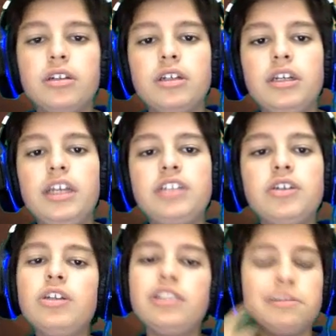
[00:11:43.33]
It's
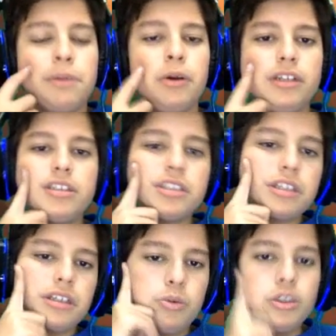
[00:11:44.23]
only the opponents,
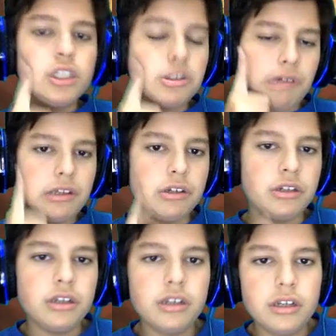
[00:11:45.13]
which is quite
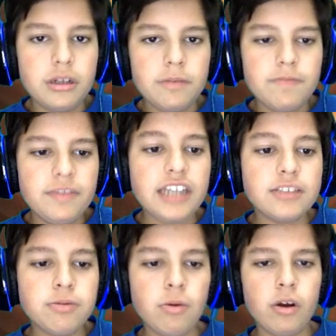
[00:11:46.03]
good.
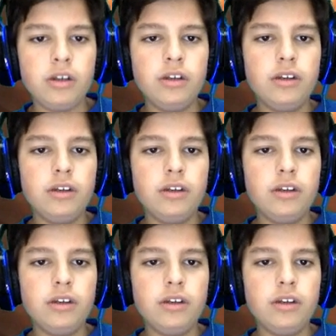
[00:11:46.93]
Next one.